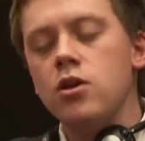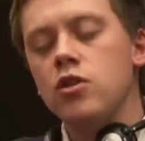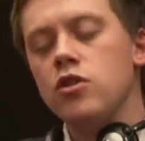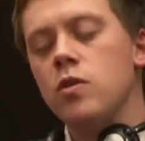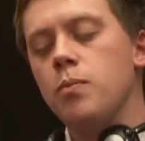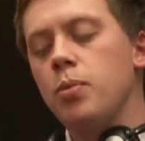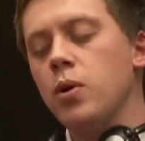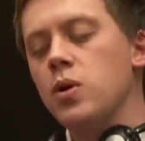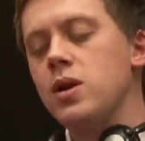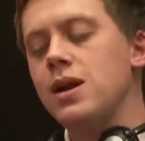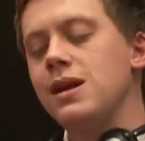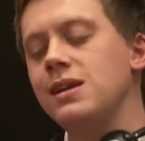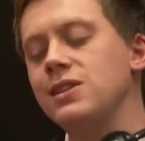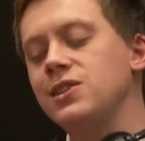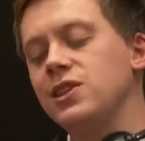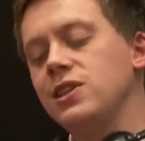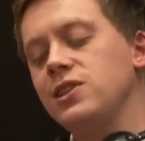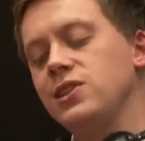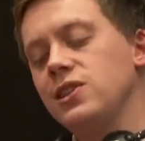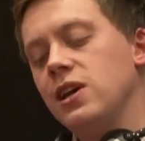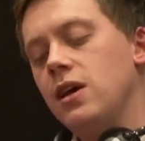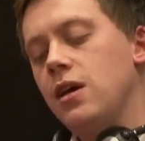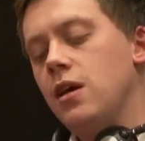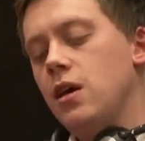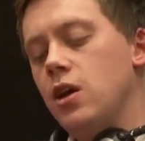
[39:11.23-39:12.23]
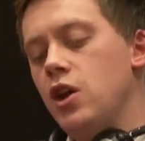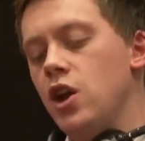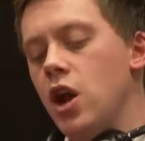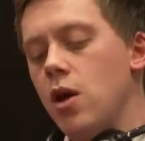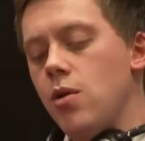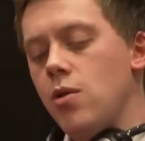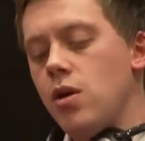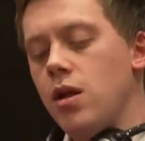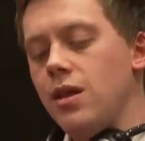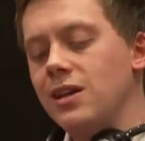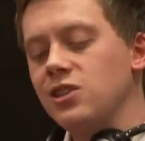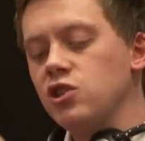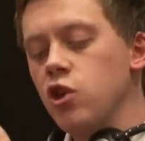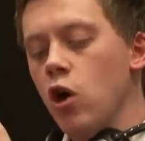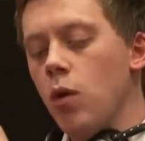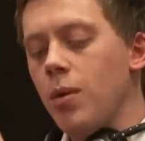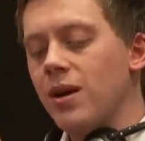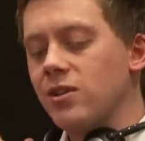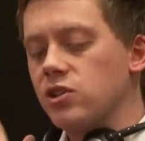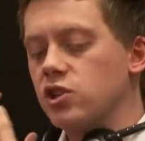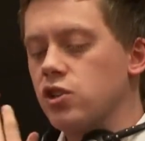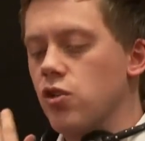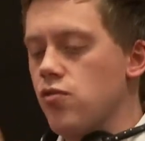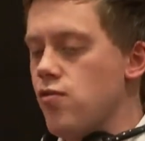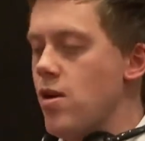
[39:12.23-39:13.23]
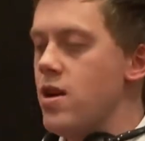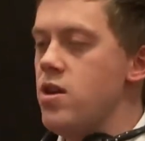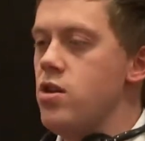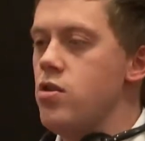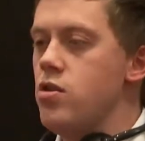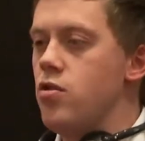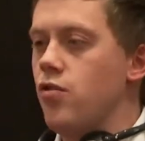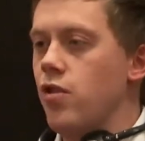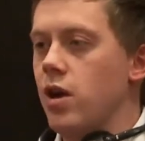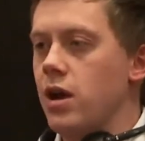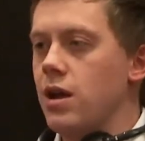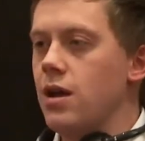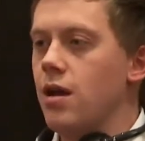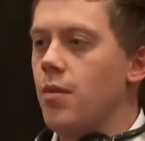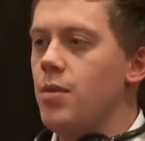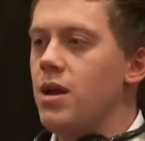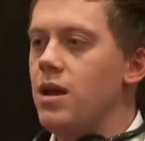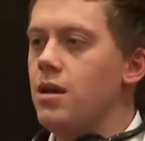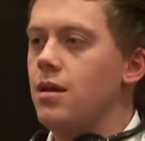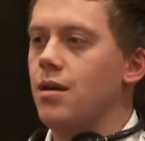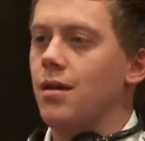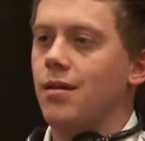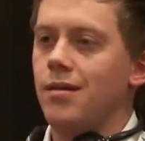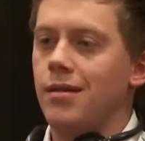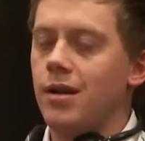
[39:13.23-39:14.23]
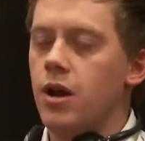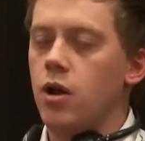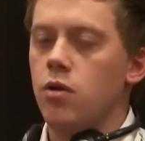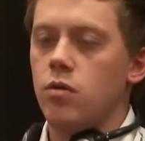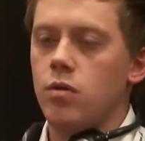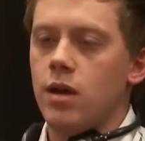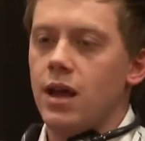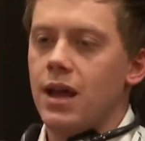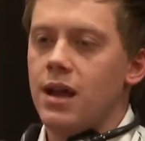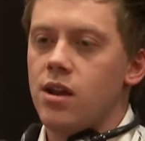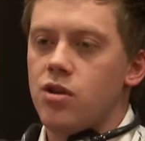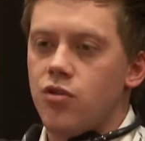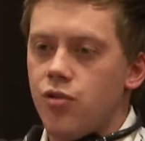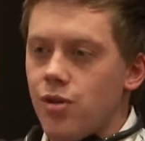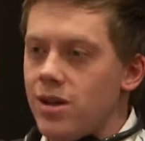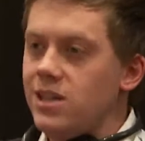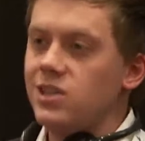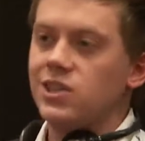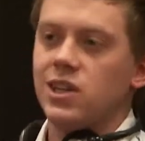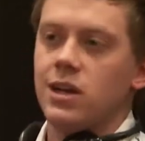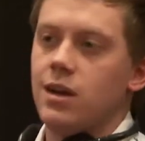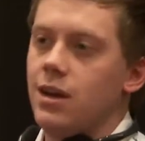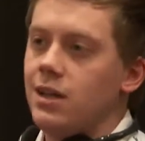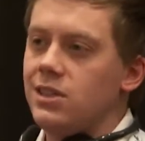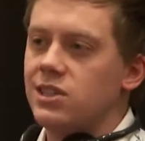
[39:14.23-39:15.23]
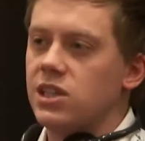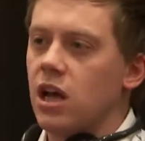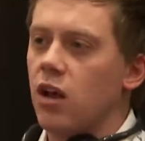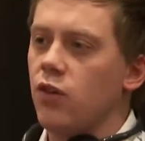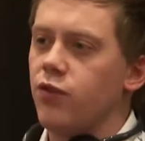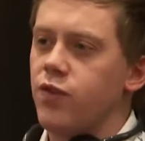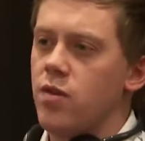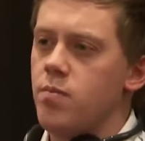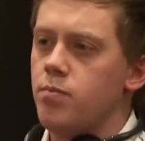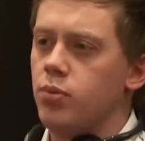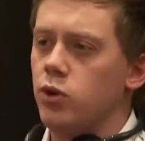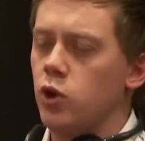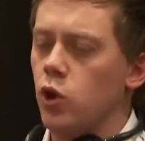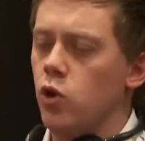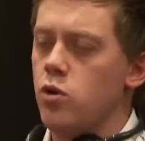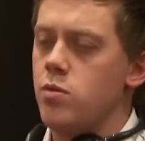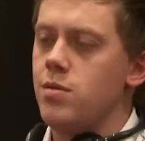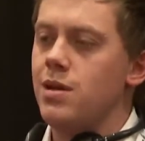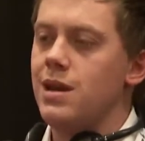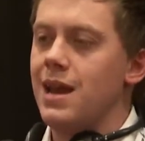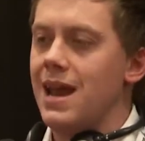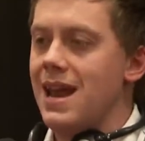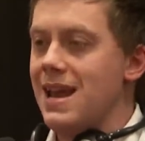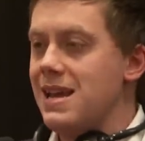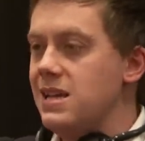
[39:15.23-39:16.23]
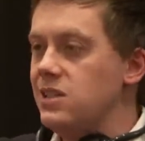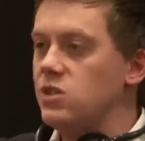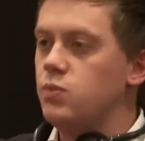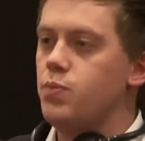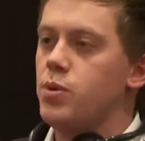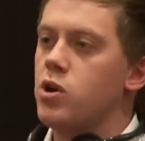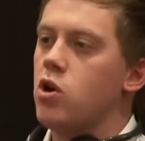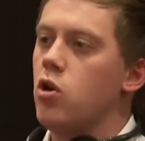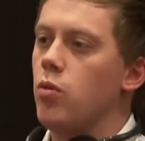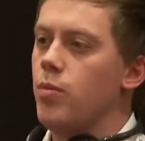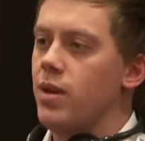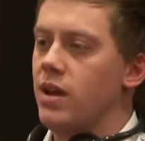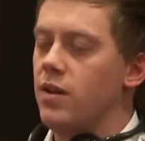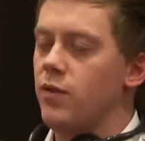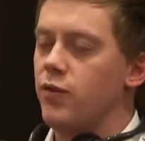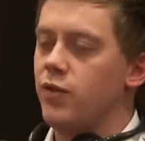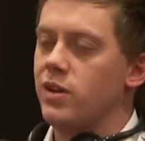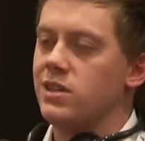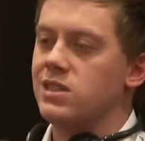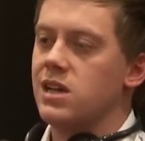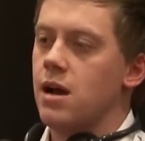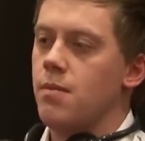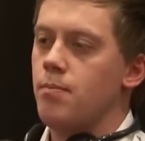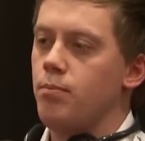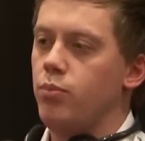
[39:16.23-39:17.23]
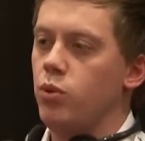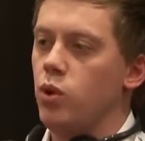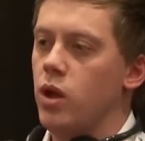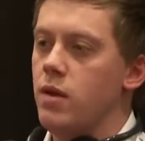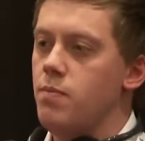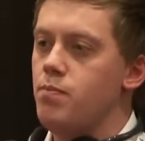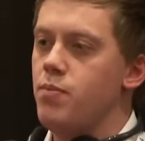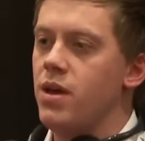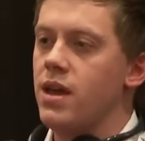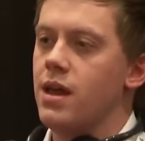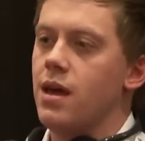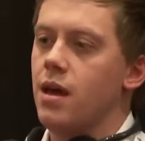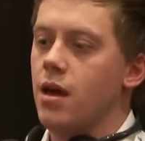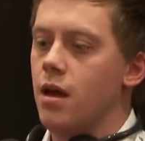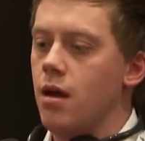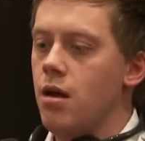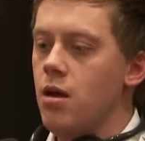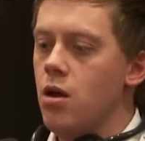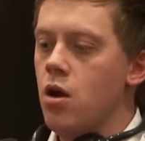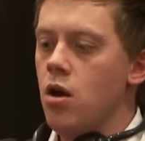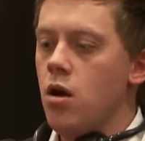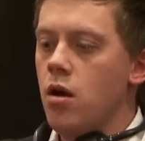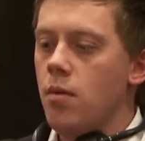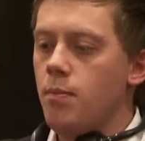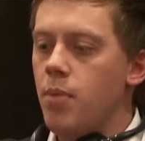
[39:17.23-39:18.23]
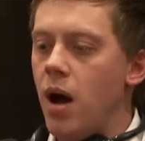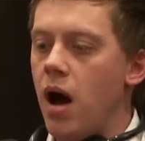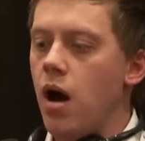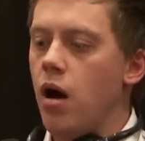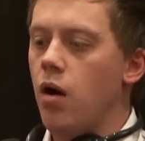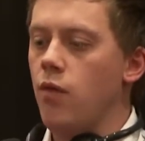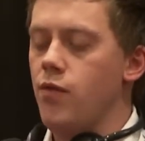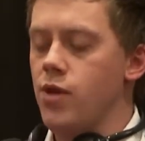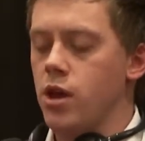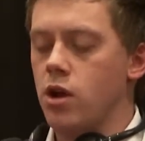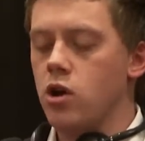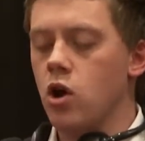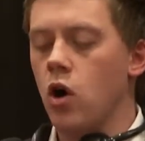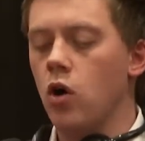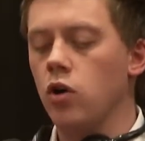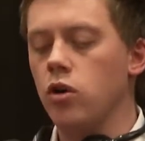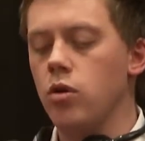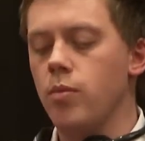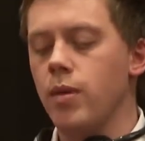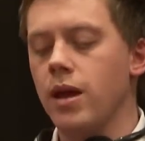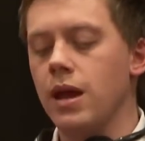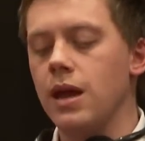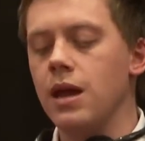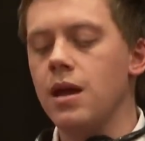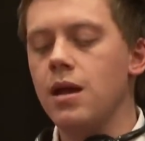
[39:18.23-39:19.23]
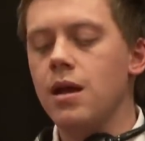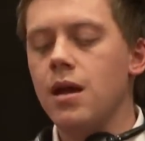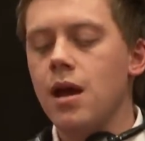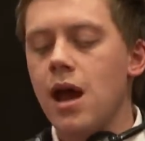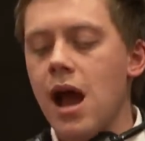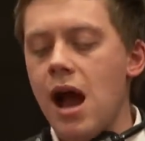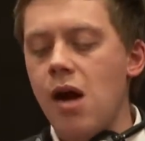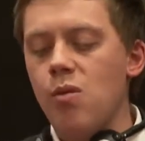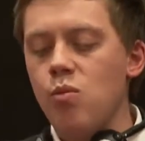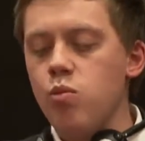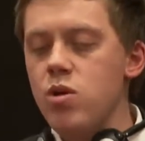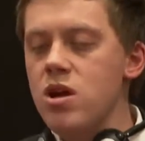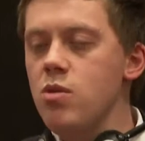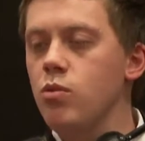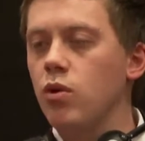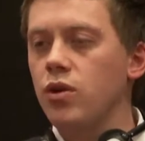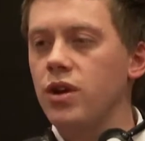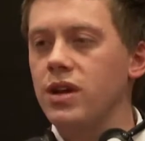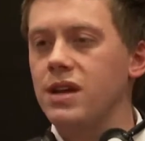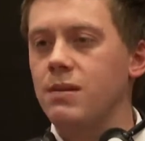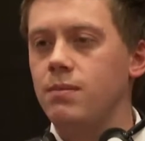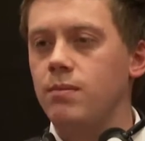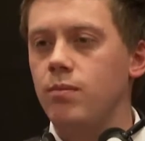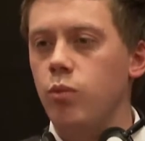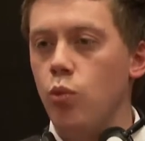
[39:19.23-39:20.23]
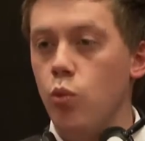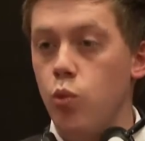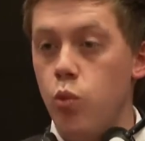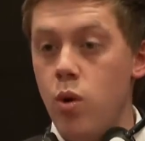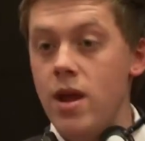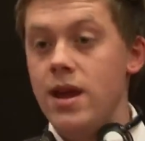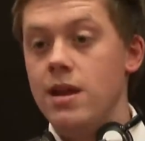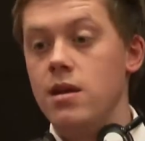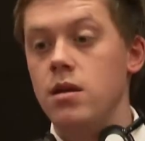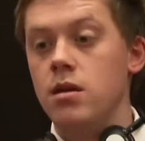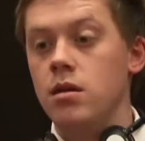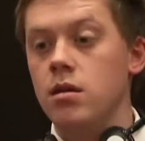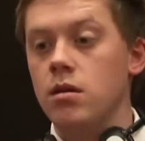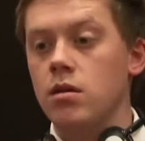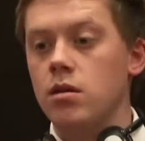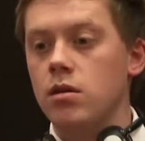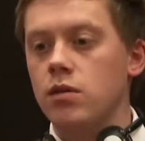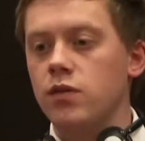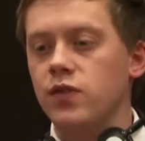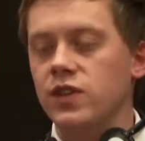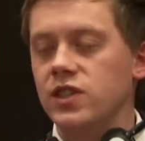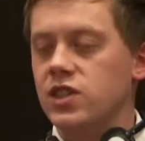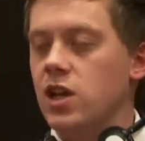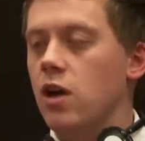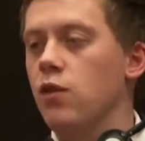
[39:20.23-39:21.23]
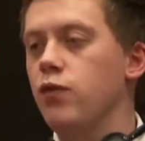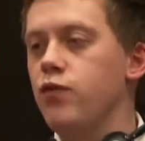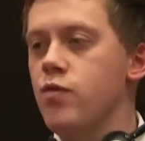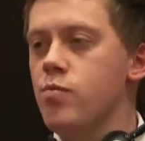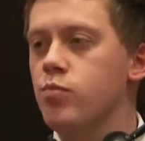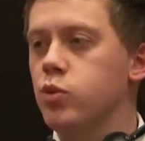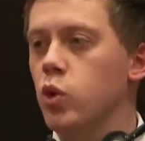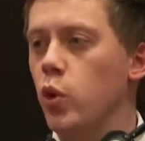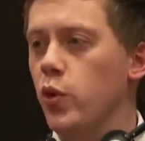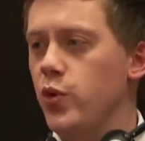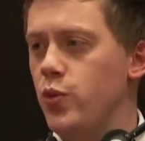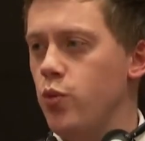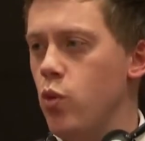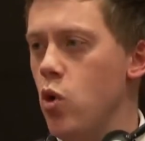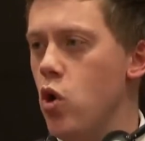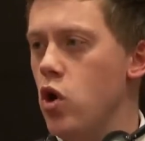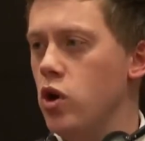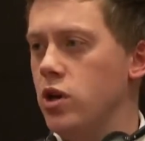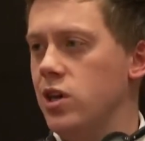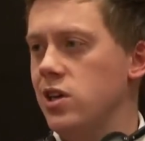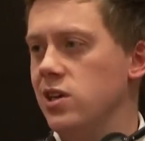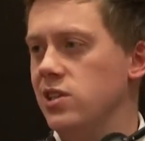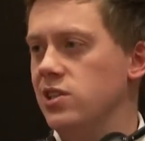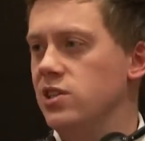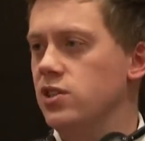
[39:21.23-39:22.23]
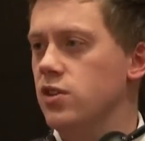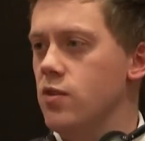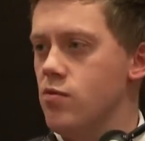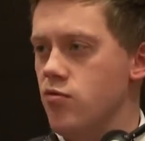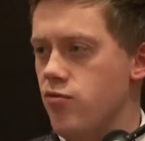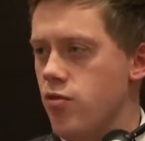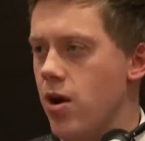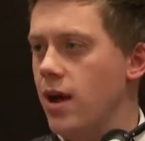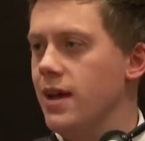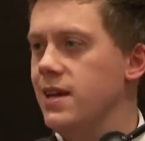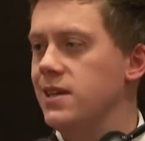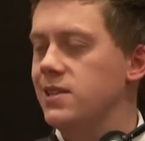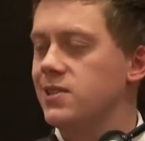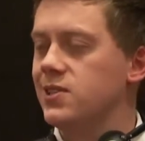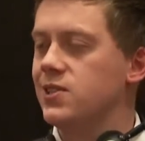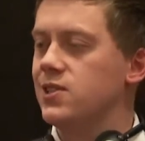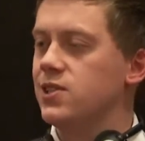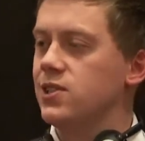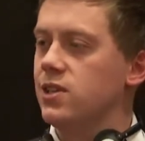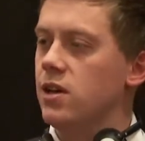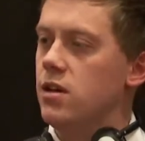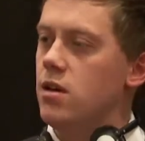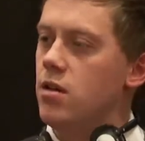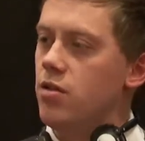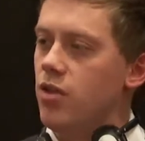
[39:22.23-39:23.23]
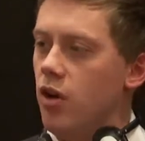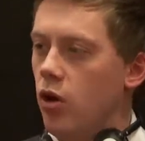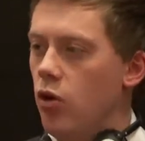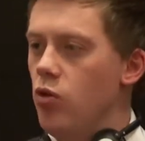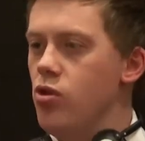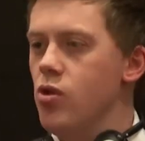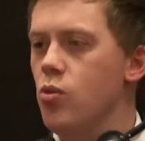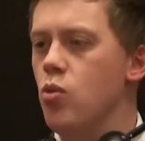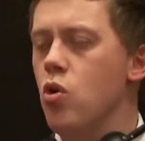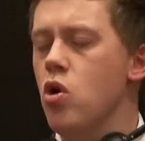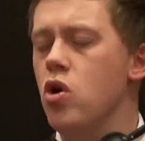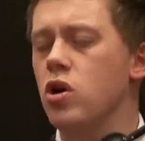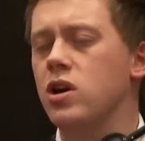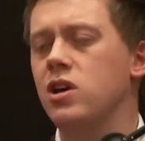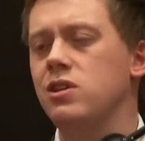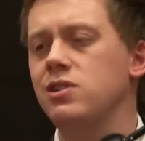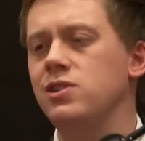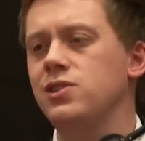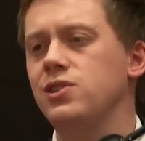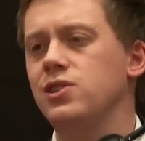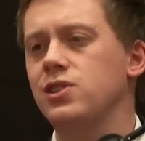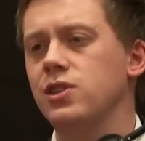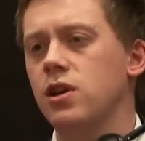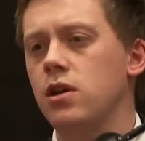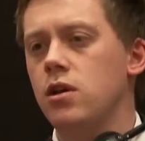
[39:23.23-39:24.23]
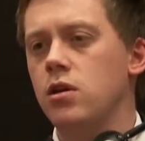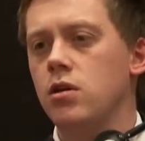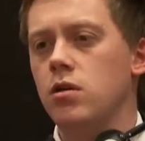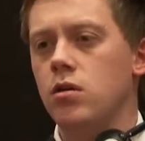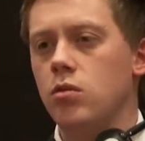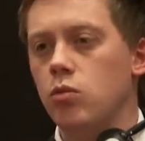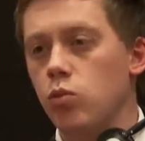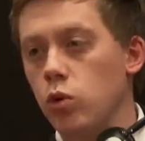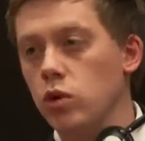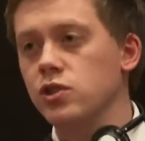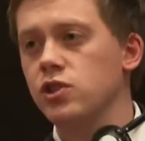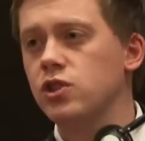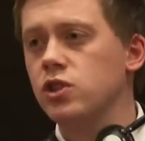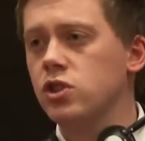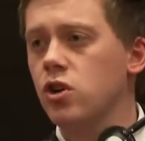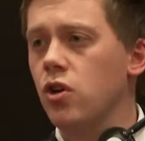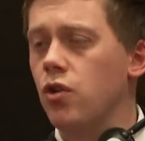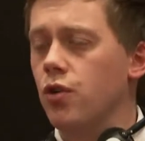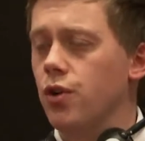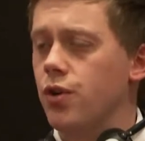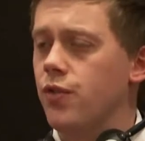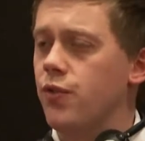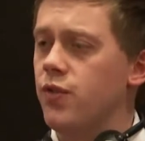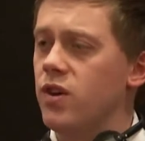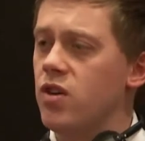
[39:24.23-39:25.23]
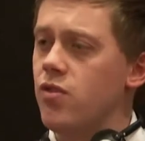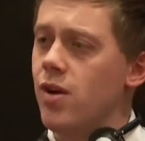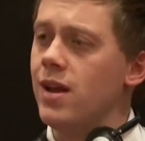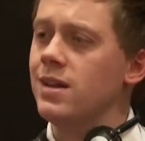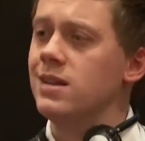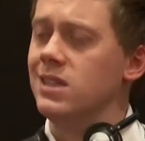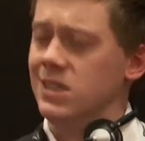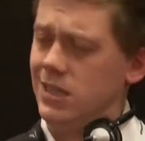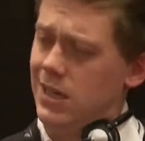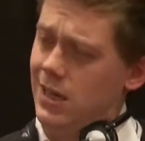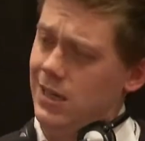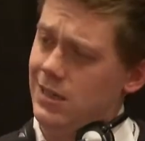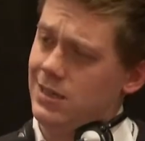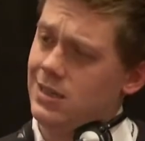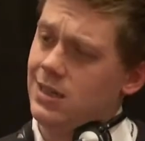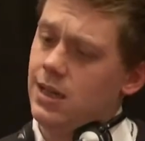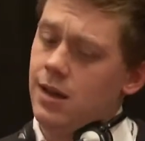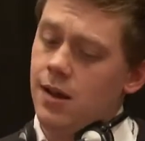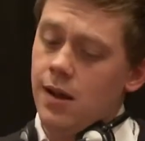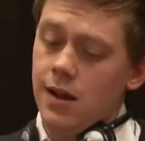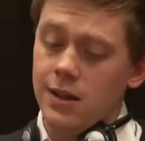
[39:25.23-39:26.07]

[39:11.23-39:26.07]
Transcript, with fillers: The point is, is you know, it's not about surrendering. I mean, you know, increasingly self-employment is becoming, for example, a bigger part of the economy, and we want to win for self-employed workers rights that other workers once took for granted.